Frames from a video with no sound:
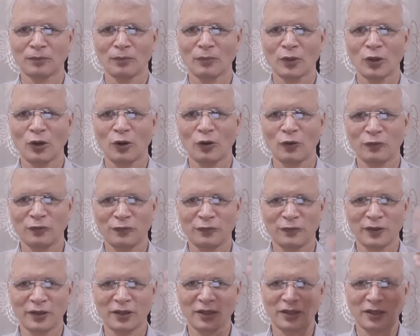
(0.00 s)

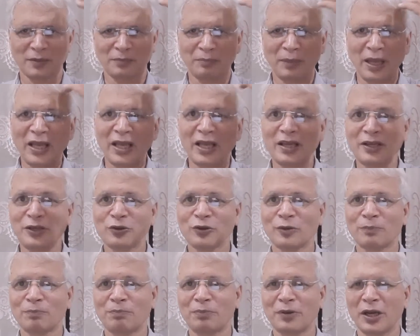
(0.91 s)
of making your
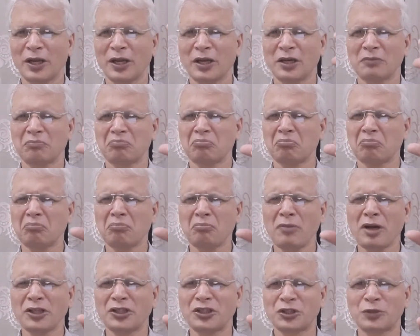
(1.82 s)
brain
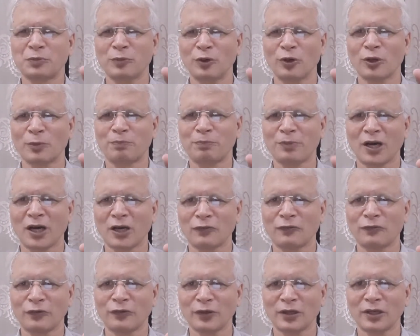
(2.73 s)
much more
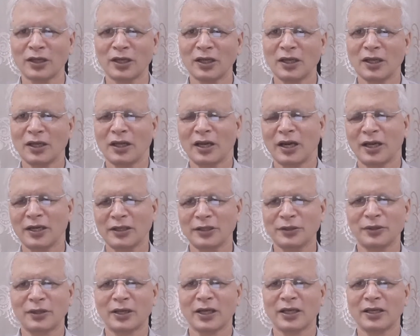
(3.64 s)
powerful, and
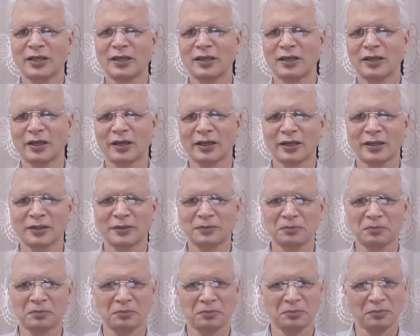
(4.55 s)
you can
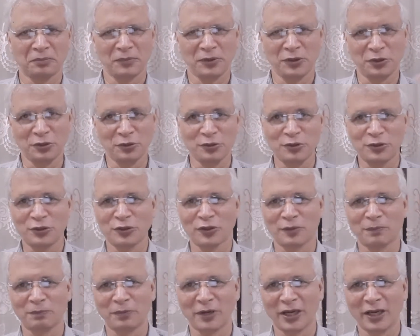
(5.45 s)
use your
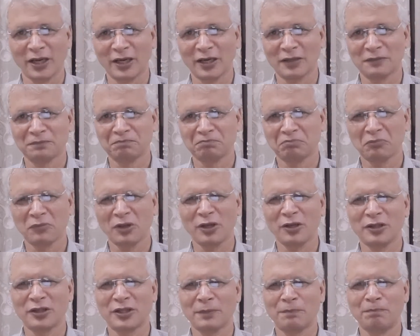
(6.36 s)
brain
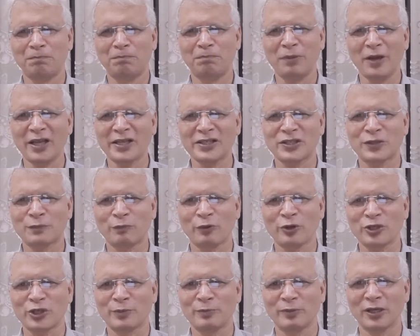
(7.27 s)
in the best
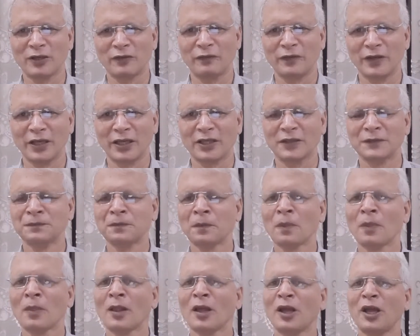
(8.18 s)
possible way
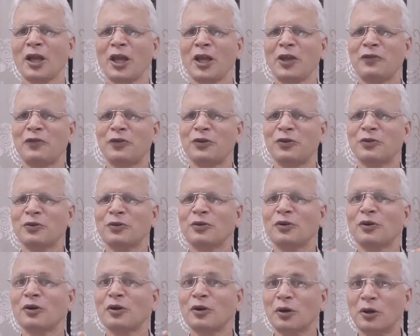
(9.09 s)
if
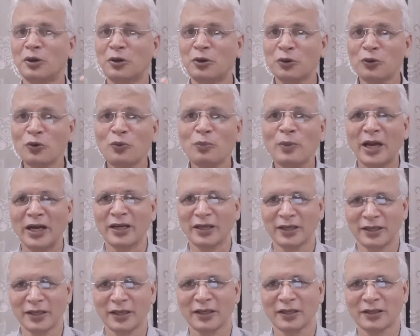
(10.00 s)
you do
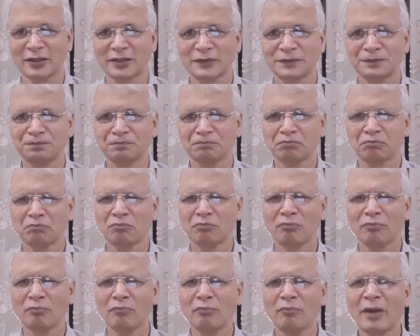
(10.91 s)
meditate.
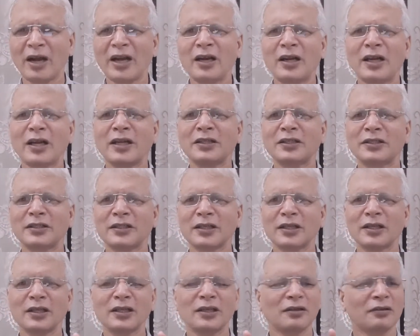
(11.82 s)

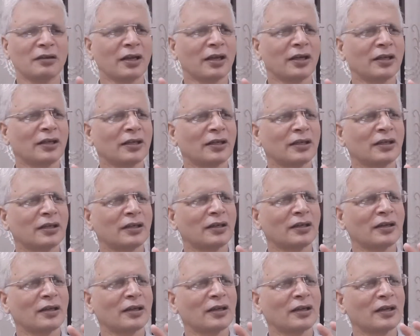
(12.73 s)
Meditation
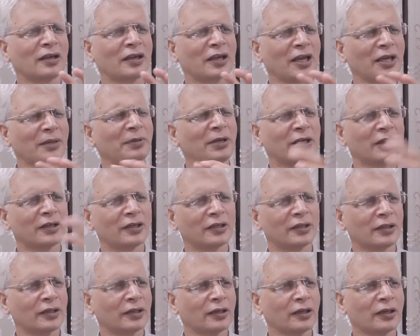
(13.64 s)
can be done